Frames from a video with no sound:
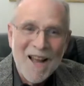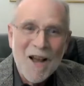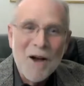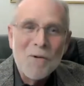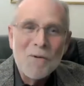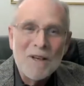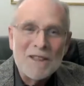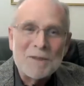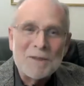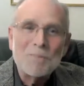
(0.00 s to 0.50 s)

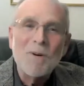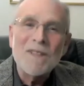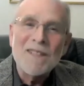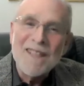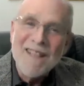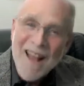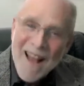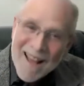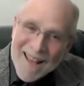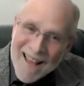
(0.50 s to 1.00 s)
which put
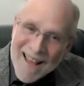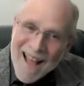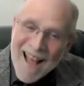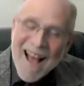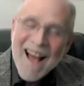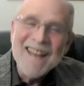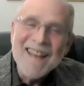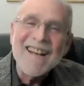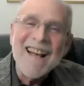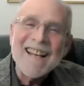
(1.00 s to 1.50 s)

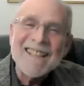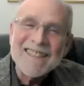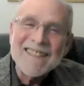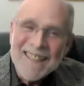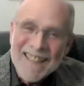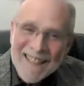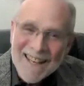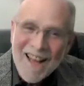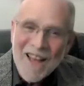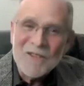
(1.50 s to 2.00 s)
a nice
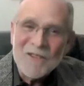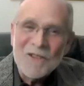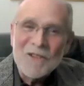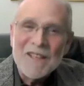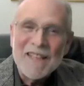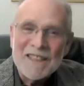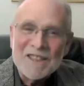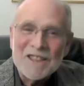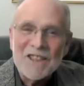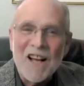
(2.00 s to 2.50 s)
little other
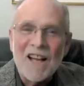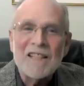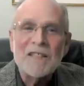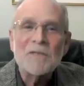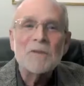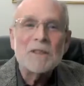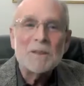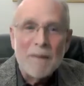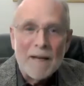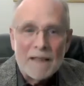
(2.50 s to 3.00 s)
hitch on it,
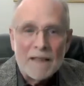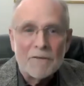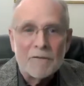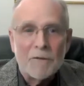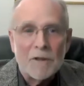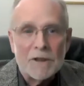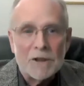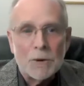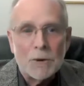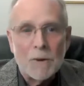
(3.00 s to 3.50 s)
which made it
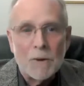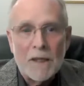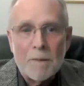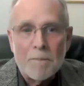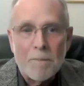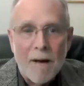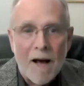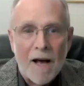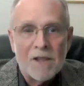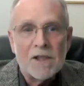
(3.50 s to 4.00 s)
virtually
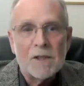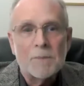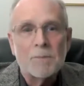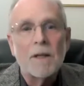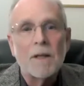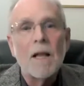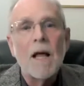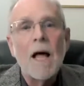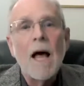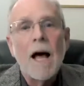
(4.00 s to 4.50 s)

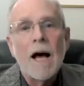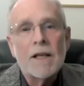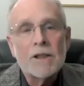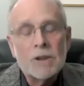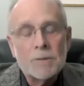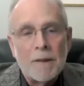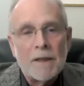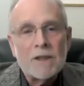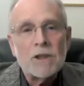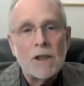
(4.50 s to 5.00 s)
impossible,
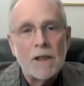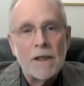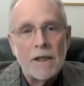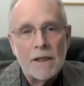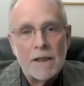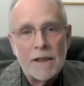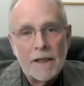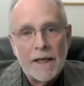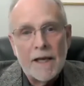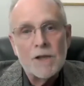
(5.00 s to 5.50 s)
especially
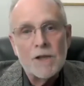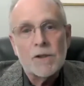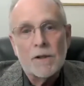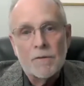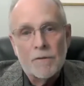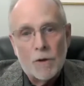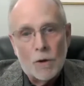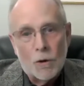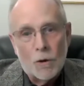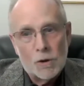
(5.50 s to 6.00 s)
in the case
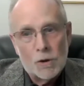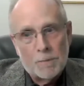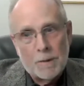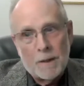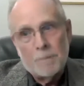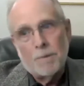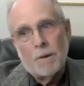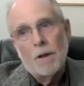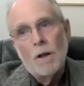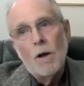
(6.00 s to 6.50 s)
of those
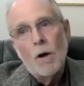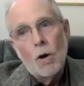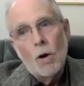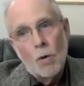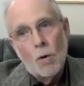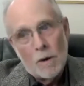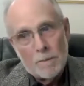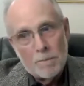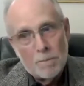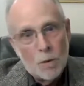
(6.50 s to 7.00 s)
people
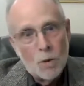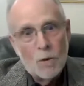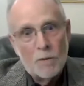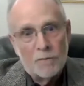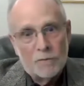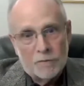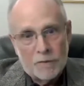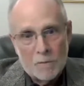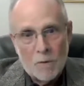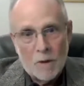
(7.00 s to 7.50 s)
who had
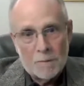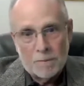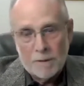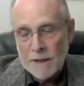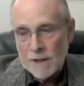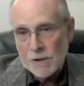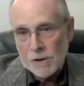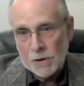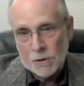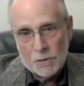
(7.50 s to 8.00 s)
moved from one
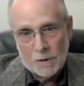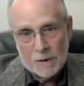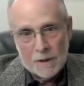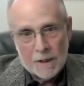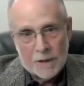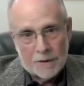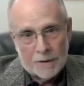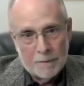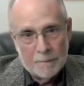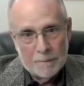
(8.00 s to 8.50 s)
place to
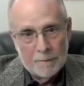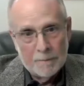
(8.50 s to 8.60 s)
another.